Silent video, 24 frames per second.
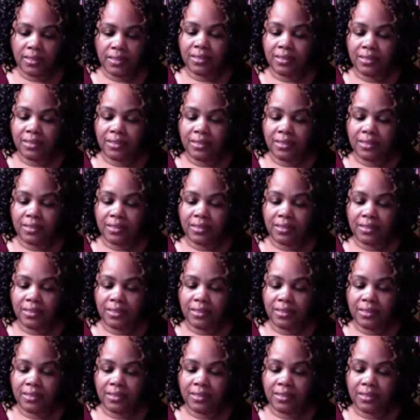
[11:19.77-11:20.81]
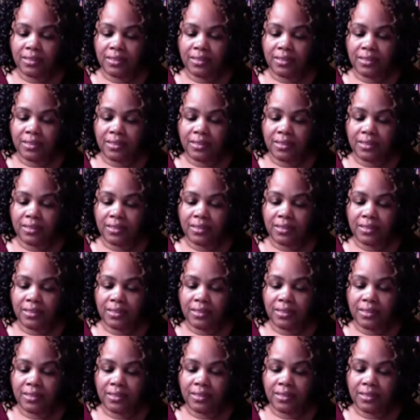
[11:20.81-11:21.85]
That's $9,000.
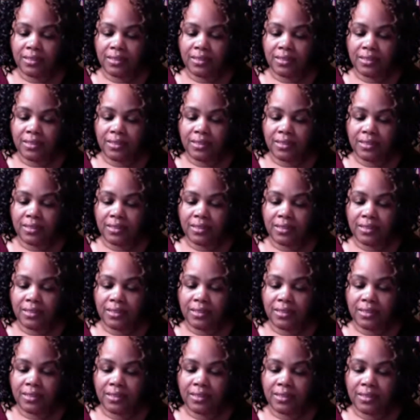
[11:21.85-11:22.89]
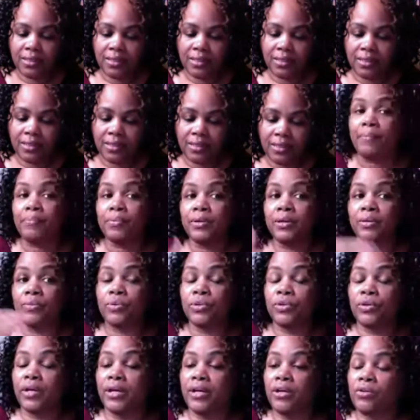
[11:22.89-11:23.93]
That means my property
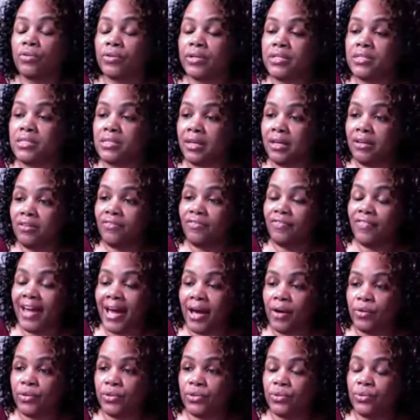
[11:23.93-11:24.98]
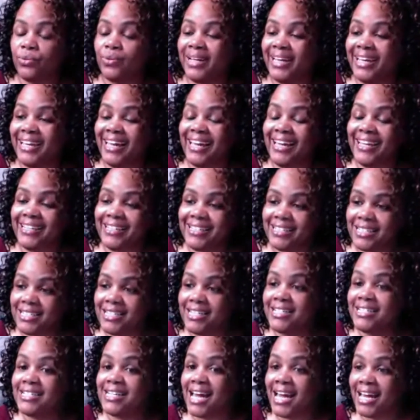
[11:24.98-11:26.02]
will increase in value
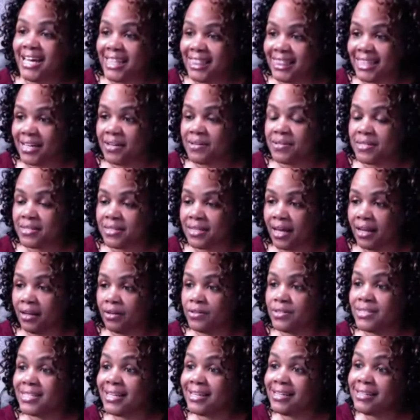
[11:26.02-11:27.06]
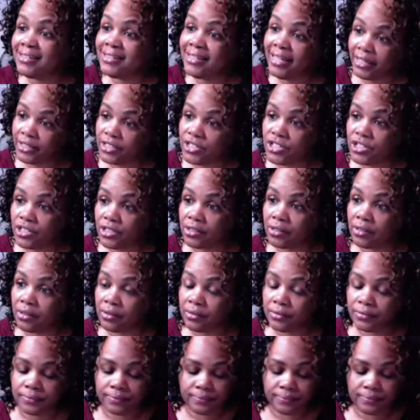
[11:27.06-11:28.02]
to $9,000 next year.